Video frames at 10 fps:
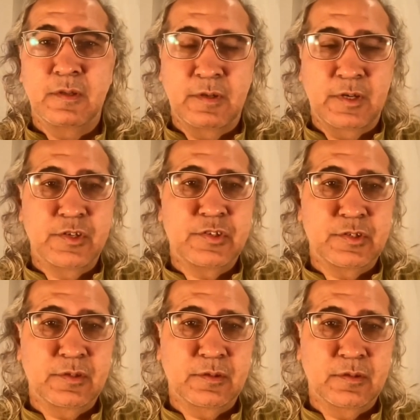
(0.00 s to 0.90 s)

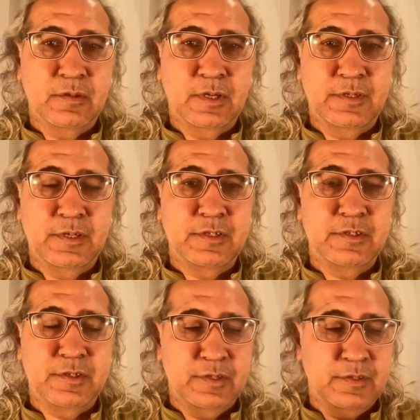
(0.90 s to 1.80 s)
racial
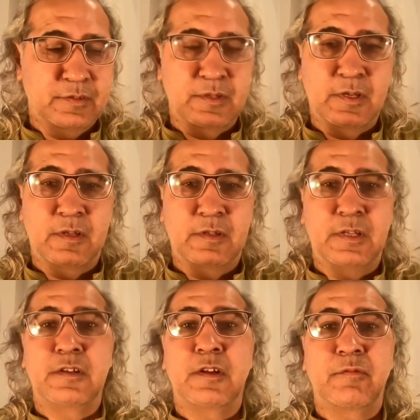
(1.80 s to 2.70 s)
identities eh,
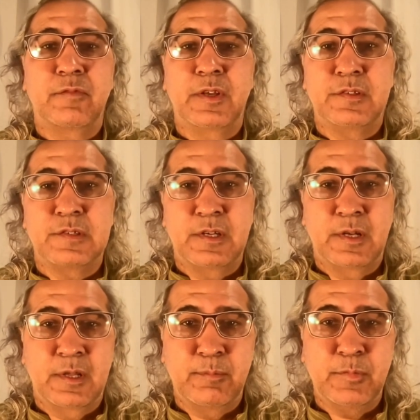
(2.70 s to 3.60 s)
that are fixed and
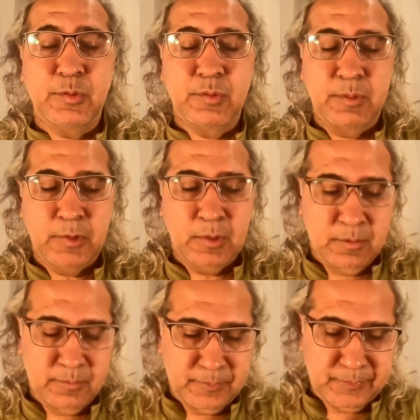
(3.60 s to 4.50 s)
immutable.
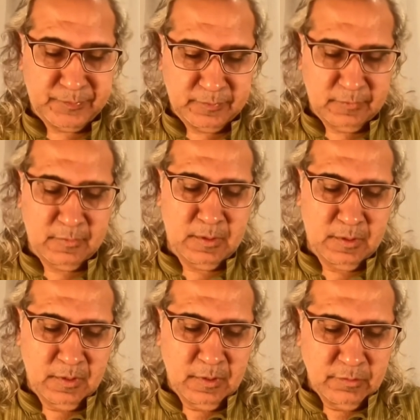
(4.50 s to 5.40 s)

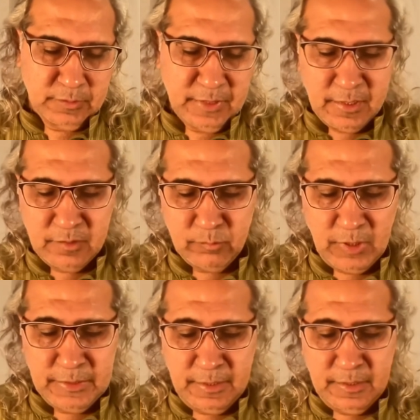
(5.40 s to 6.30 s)
So that is
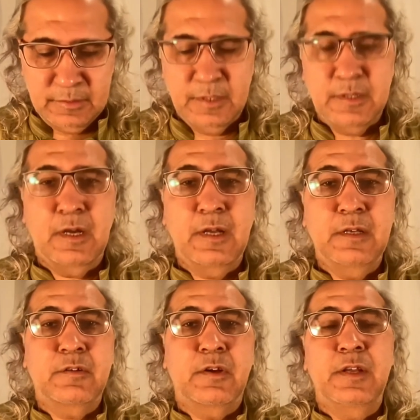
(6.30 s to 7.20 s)
one thing that I
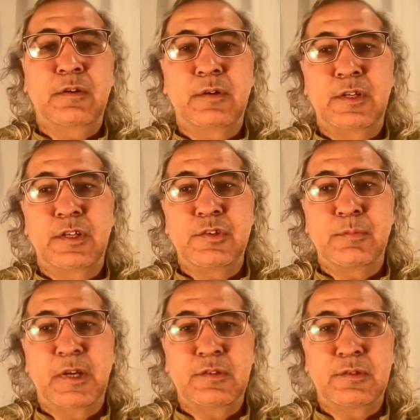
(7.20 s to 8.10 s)
try to teach
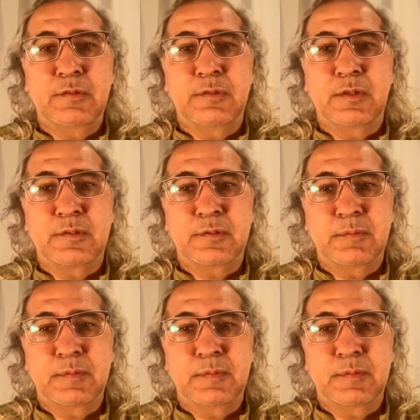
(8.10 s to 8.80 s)
my students